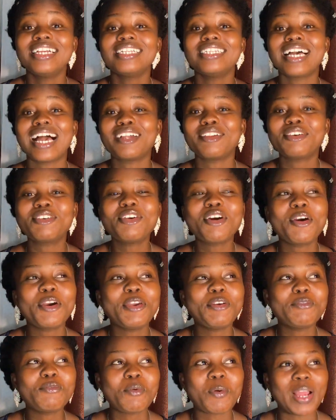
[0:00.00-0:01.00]
I don't
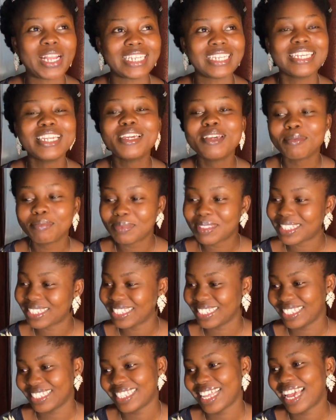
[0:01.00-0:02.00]
know if wet lips
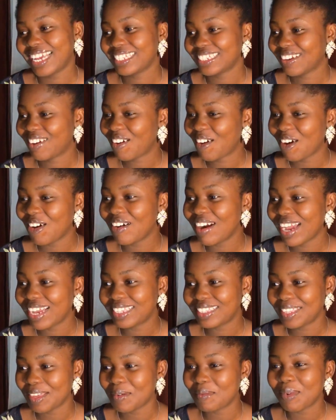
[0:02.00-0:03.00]
is like the
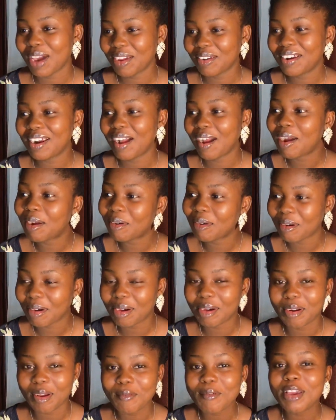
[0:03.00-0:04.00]
correct thing, but I know
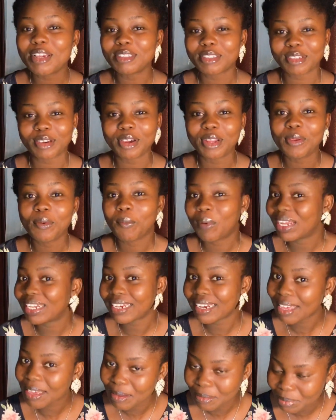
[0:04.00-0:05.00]
growing up I used to call it wet
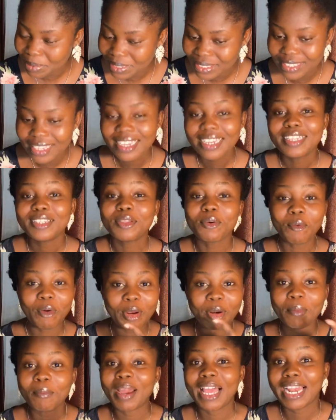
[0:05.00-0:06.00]
lips, the
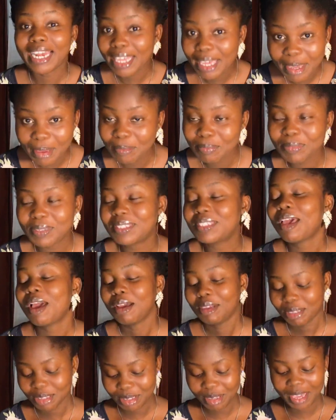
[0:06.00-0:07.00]
one on my lips.
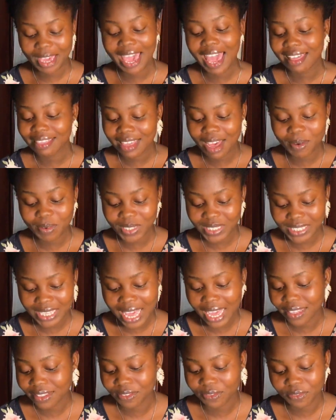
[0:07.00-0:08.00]
So yeah, that was
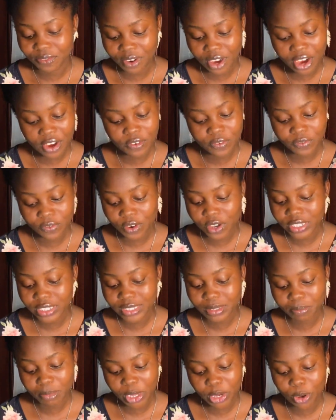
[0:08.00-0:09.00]
like the very
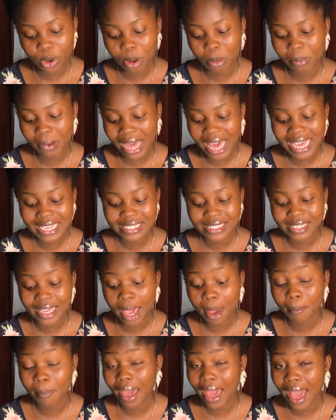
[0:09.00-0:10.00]
first makeup
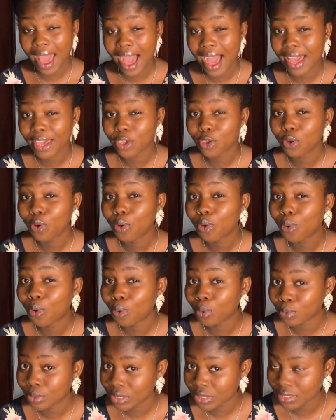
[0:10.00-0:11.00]
item I
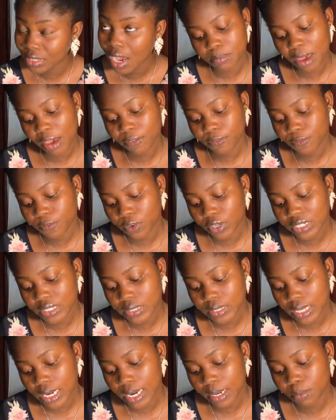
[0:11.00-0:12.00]
owned. My
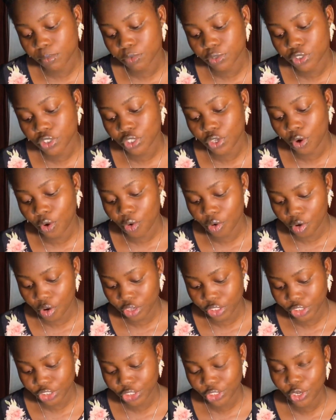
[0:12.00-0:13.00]
first celebrity
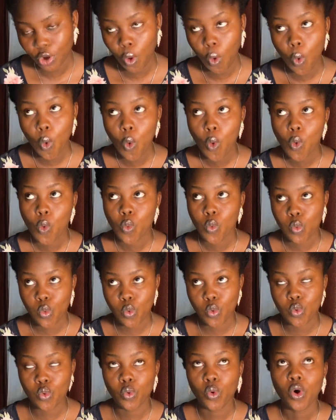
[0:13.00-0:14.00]
crush.
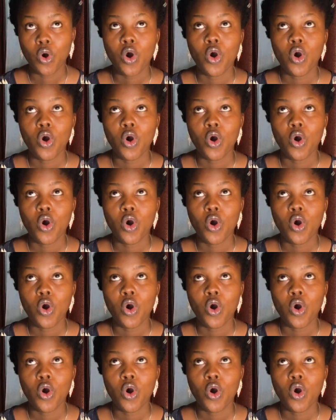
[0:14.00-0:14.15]
Ooh.